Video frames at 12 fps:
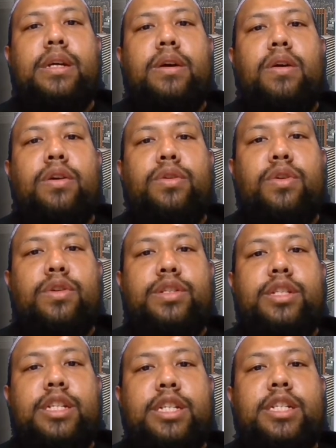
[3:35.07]
your
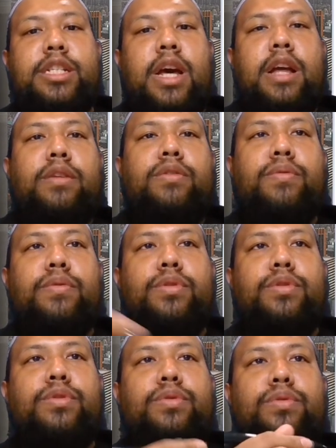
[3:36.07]
teaching style,
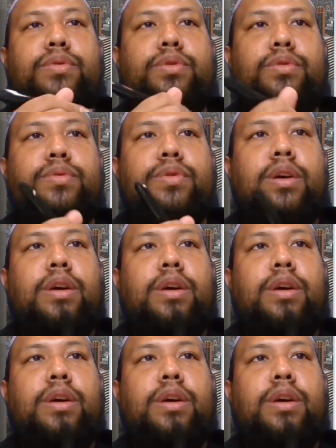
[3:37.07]
you